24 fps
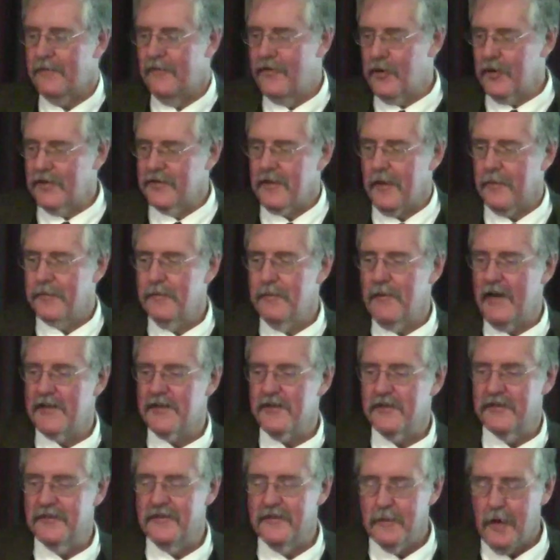various
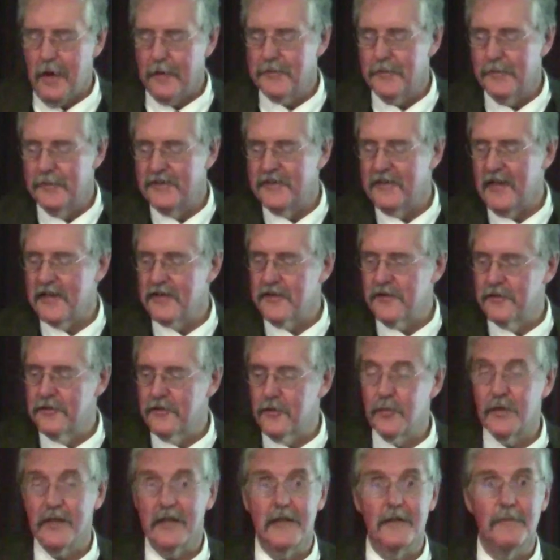
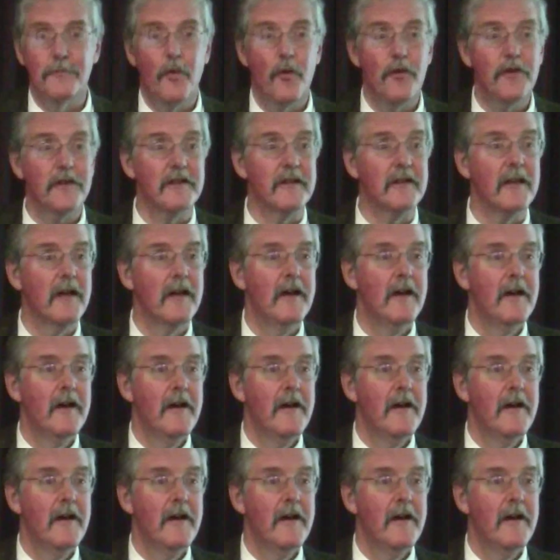optimizations are really important.